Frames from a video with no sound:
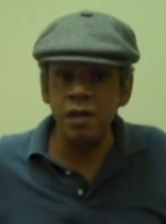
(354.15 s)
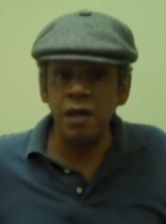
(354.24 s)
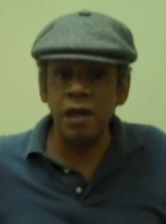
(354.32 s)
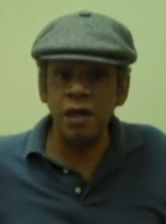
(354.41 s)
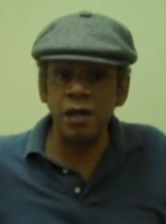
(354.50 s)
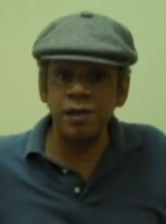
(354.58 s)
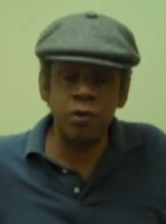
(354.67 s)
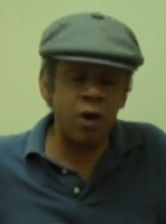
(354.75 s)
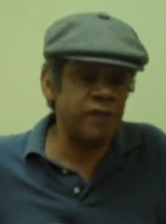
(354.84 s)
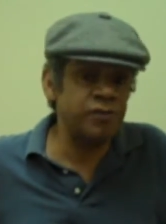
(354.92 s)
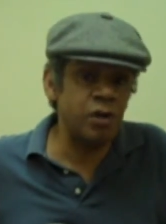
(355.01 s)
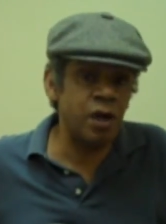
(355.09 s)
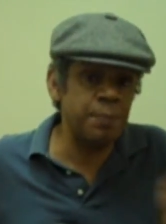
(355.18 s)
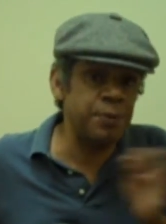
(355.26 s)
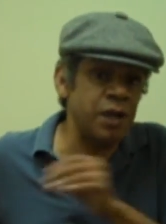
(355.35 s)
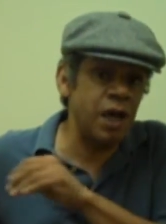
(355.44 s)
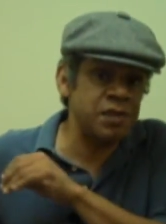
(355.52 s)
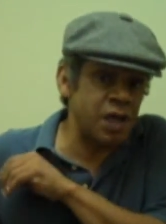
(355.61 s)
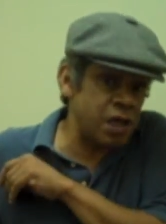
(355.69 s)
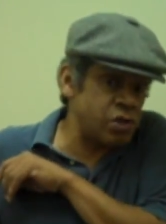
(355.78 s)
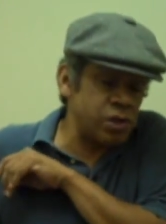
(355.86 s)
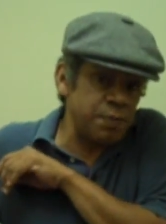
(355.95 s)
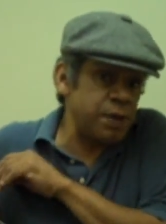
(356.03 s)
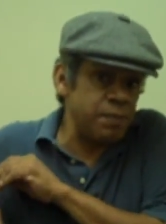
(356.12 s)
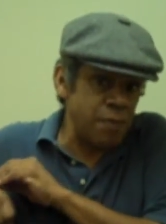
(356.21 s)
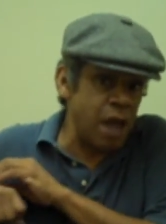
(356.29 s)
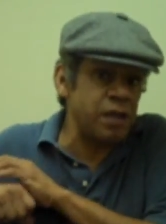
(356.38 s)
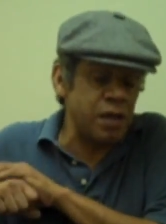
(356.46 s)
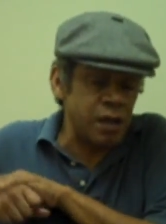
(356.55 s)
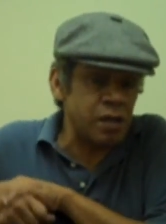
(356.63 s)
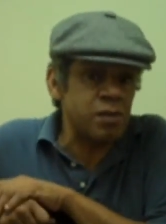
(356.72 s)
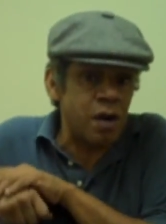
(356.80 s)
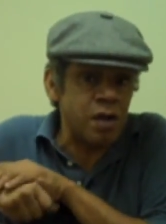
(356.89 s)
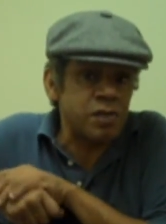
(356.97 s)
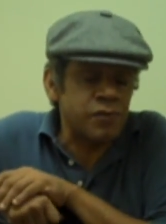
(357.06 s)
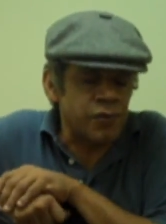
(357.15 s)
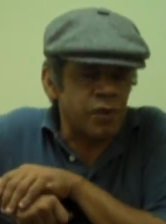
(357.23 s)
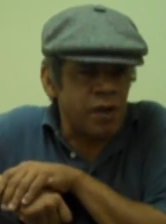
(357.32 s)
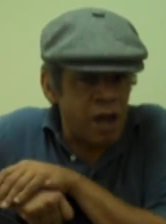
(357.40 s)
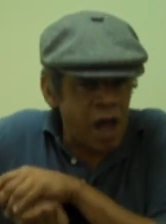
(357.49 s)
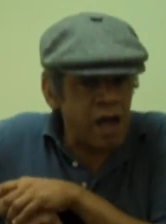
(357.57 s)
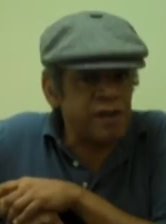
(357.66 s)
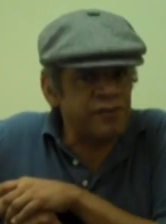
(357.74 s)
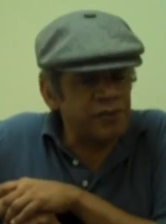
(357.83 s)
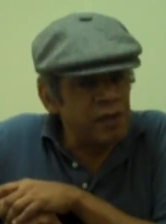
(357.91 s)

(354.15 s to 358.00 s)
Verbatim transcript: uh, the Crafter company has actually been making guitars for a lot of